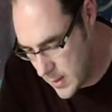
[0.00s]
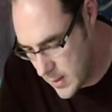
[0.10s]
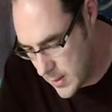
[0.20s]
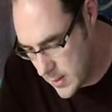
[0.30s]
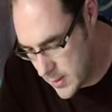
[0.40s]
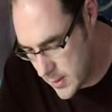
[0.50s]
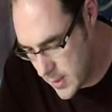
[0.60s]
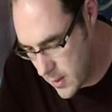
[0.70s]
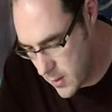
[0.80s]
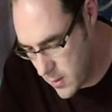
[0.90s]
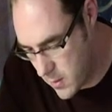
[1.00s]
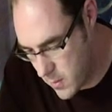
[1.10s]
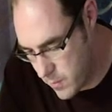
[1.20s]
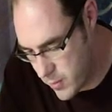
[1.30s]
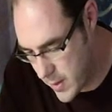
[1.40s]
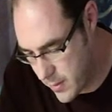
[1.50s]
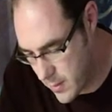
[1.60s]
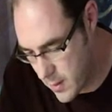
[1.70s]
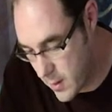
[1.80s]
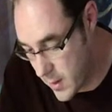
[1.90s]
So Breath of
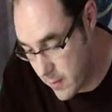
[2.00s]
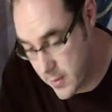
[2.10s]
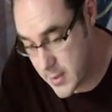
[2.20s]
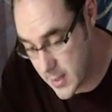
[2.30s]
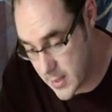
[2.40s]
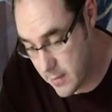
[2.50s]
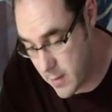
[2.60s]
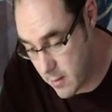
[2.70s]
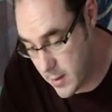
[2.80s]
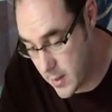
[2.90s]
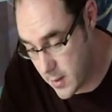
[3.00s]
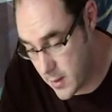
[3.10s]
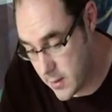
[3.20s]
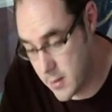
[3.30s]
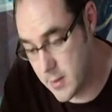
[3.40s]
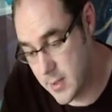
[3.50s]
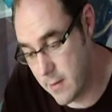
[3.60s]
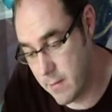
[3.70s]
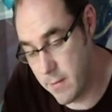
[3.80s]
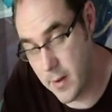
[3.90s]
Life is actually very good,
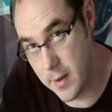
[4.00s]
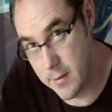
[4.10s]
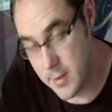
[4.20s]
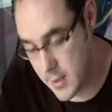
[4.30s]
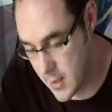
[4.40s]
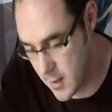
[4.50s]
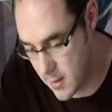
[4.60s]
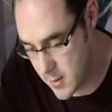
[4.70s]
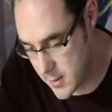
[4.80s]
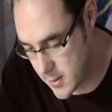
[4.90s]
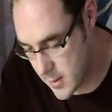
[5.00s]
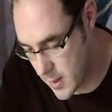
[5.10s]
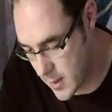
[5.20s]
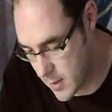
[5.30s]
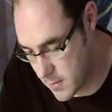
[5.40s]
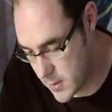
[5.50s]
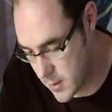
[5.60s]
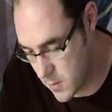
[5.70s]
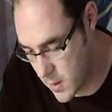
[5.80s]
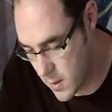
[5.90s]
7 faith to cast, so
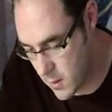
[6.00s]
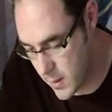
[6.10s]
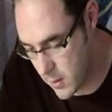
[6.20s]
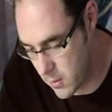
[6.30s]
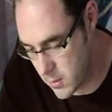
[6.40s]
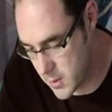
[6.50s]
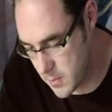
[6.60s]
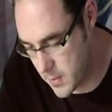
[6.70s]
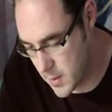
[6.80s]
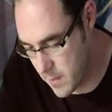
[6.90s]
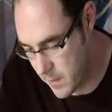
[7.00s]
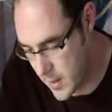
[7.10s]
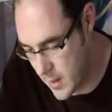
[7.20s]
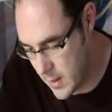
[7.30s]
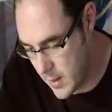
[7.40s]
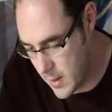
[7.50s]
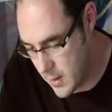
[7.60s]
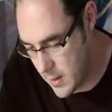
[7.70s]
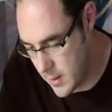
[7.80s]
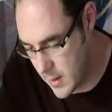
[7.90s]
quite high cost, but
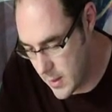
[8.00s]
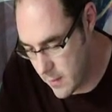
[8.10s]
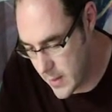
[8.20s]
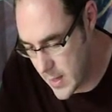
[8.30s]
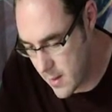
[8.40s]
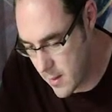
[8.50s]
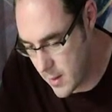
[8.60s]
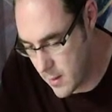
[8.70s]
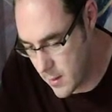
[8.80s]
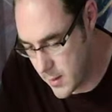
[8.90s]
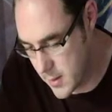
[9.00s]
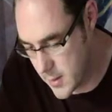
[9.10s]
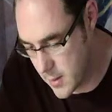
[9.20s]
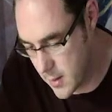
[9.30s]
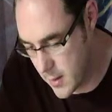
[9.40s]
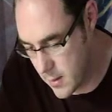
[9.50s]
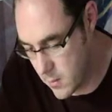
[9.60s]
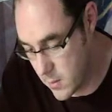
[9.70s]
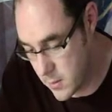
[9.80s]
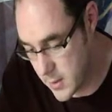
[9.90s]
you can give an ally in line of sight
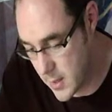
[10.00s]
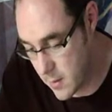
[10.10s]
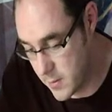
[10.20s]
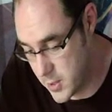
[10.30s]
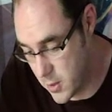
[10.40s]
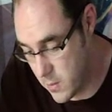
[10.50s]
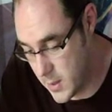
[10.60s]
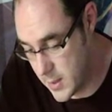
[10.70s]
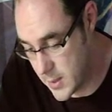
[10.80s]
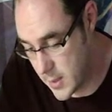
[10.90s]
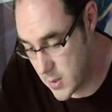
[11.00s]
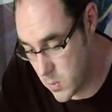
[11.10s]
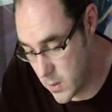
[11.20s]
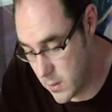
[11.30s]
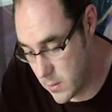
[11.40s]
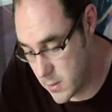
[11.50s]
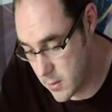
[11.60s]
or yourself 2d6 wounds,